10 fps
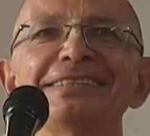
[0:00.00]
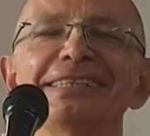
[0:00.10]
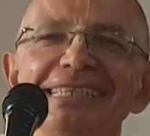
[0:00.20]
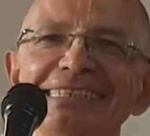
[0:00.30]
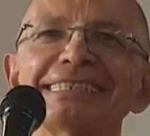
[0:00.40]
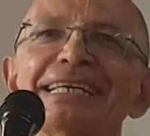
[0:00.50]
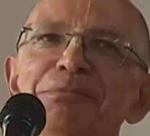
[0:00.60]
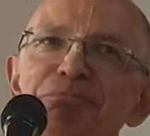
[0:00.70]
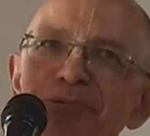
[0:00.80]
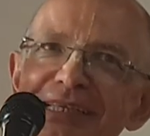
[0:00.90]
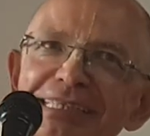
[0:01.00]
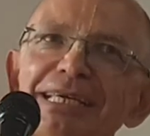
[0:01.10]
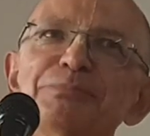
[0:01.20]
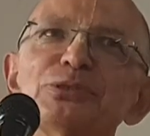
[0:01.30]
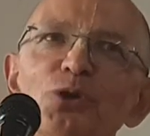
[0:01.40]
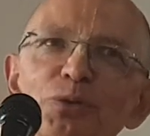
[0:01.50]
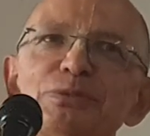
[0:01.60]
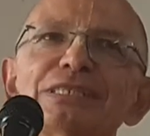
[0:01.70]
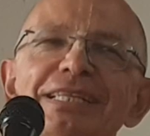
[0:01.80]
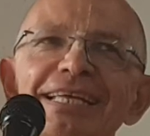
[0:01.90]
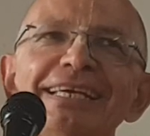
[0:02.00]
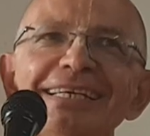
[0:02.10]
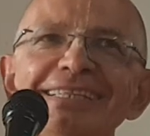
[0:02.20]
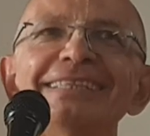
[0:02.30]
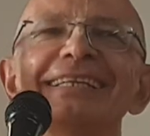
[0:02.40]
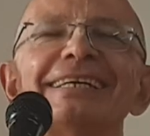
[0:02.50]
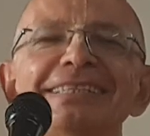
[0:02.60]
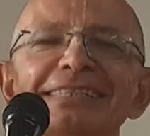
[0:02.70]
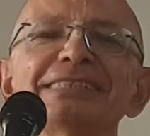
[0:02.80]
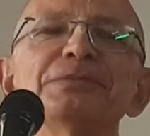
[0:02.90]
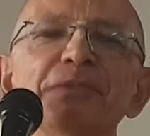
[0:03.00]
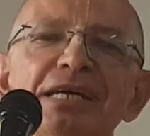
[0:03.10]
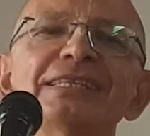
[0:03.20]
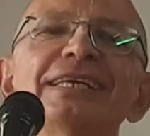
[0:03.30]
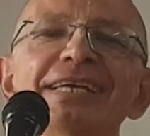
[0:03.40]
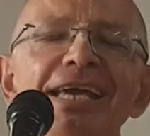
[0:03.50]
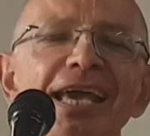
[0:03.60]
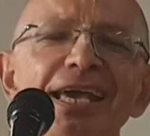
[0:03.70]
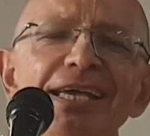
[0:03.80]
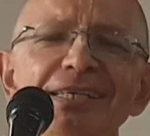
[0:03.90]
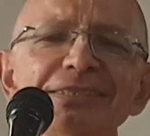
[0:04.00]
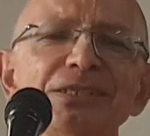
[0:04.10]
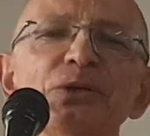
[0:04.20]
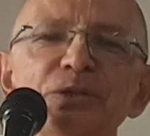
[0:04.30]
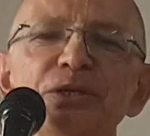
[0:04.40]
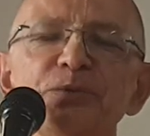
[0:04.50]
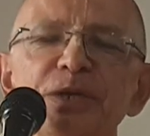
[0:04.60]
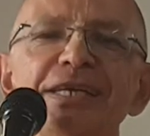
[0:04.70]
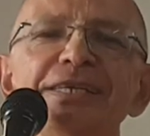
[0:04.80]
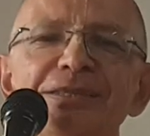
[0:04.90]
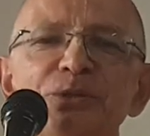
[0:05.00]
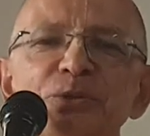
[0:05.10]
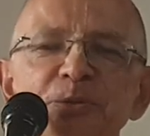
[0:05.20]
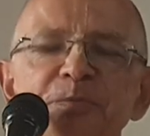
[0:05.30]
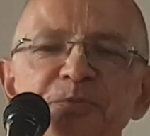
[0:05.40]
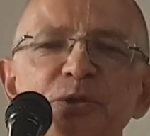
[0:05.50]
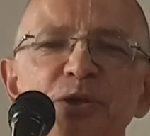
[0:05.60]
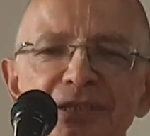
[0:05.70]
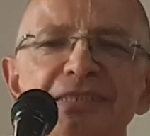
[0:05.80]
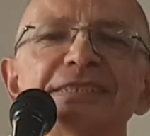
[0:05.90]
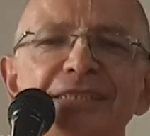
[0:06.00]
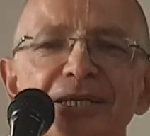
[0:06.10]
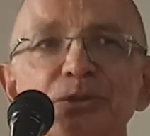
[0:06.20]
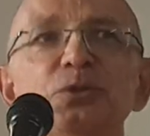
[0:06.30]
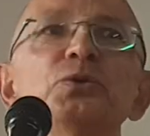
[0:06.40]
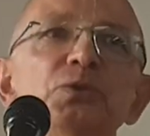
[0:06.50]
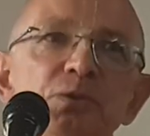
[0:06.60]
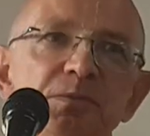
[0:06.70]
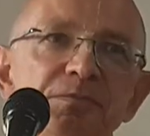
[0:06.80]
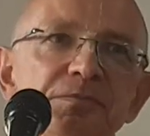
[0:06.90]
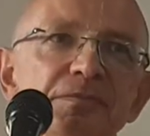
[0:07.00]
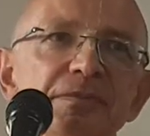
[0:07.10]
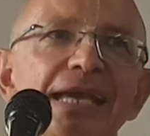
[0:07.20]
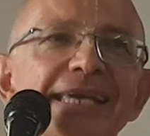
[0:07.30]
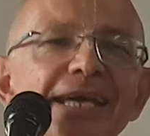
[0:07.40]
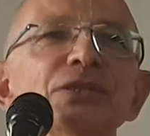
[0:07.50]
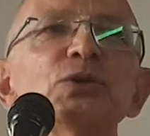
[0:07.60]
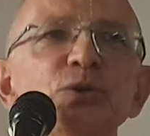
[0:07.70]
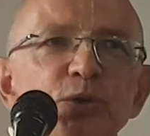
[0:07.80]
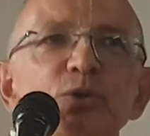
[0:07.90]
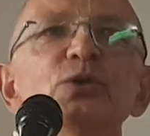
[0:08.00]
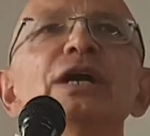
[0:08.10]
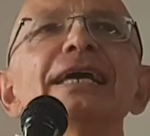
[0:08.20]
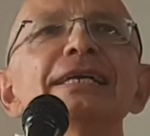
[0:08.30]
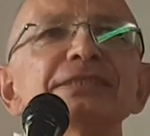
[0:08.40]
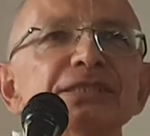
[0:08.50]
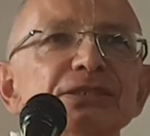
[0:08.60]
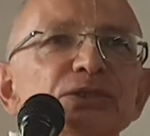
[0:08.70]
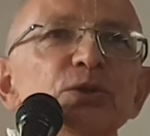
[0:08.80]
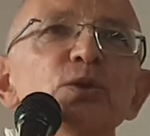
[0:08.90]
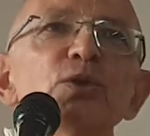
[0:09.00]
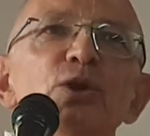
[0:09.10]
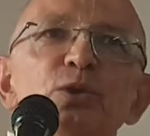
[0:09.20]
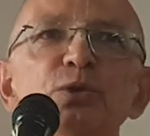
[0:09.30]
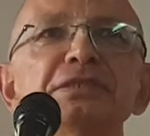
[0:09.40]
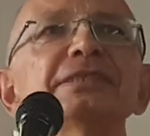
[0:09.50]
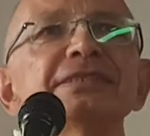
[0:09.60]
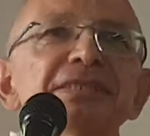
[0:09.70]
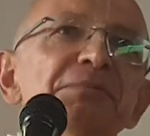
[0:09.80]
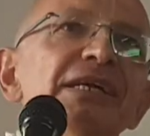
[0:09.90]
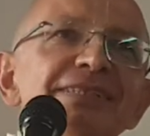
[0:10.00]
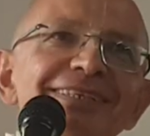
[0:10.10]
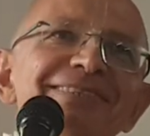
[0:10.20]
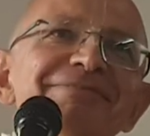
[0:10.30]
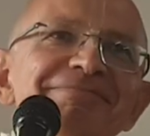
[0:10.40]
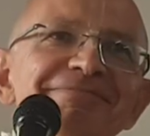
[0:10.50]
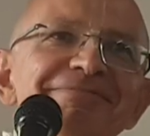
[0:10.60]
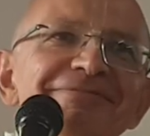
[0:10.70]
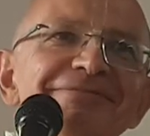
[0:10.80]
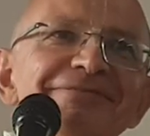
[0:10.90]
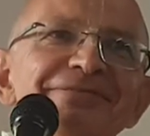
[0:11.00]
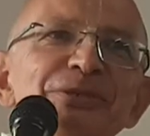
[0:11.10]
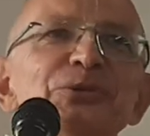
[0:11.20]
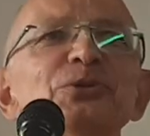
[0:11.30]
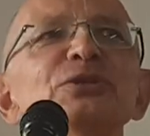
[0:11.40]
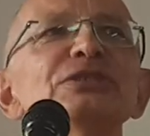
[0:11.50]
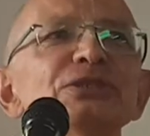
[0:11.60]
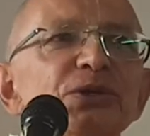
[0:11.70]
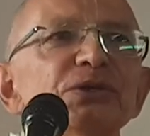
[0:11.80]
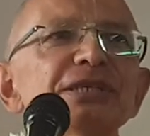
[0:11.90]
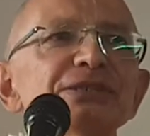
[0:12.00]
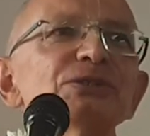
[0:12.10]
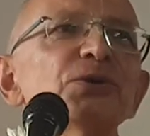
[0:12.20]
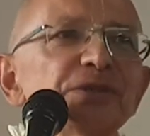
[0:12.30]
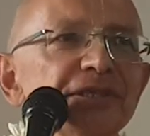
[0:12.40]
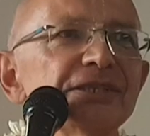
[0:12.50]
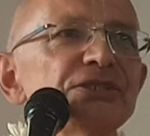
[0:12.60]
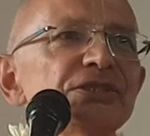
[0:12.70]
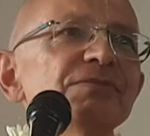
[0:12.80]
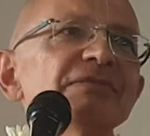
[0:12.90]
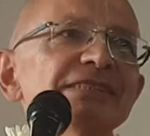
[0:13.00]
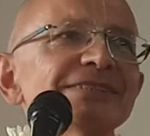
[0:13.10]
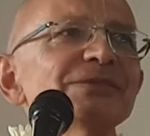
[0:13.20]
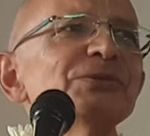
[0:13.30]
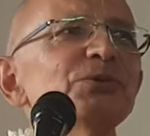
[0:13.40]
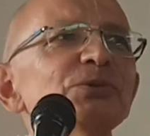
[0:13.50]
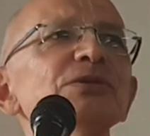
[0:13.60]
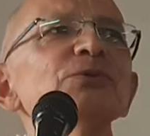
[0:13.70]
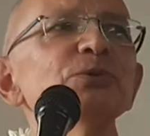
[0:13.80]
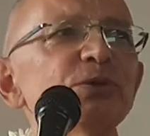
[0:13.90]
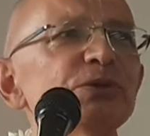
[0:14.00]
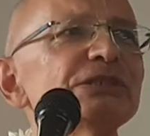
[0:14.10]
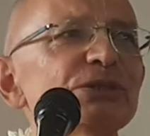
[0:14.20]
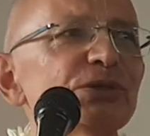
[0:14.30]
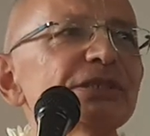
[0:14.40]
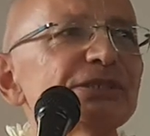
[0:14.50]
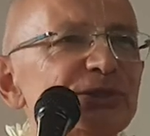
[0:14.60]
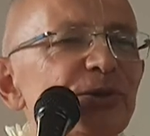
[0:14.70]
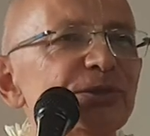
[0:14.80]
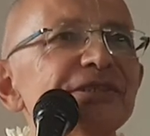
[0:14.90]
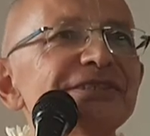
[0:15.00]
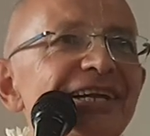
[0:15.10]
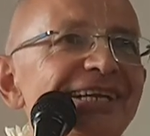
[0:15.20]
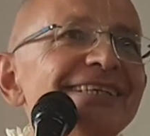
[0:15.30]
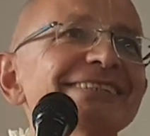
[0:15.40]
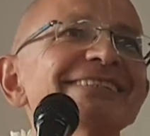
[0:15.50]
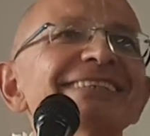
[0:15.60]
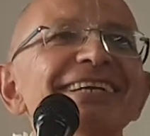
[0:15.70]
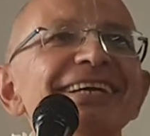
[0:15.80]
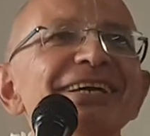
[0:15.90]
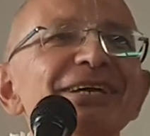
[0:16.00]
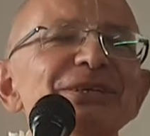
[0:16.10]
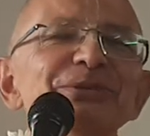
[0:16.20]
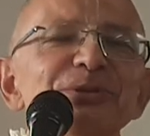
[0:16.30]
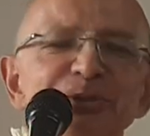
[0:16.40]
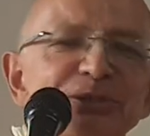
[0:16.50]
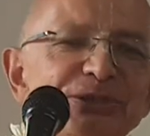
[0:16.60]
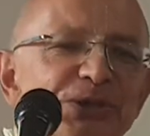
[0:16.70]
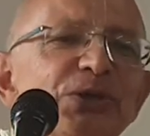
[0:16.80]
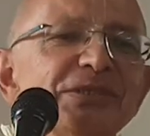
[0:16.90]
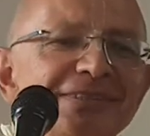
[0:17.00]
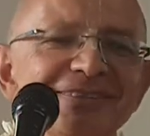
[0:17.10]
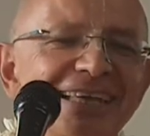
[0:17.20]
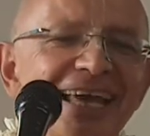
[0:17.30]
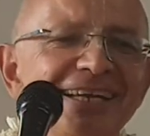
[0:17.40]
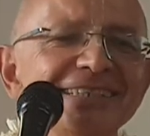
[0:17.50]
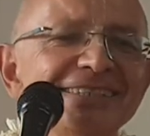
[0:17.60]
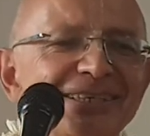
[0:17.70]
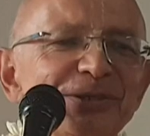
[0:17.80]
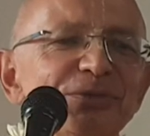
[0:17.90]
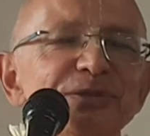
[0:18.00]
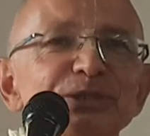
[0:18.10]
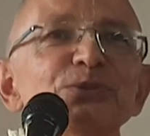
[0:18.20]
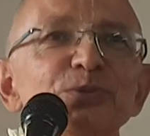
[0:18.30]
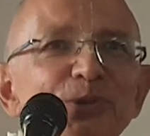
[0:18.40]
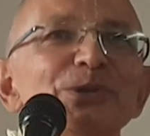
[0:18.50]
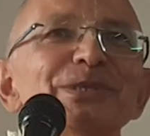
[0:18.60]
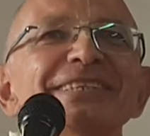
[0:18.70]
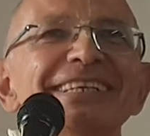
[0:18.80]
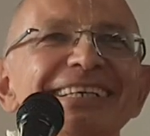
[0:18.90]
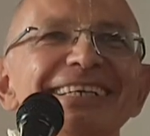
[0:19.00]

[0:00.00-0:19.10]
This complete absorption in the Samadhi is the only way to understand Guru. Again, Guru is the soul who is in Samadhi. Guru is not external achievements. Guru is not external dress. Guru is not anything of this world.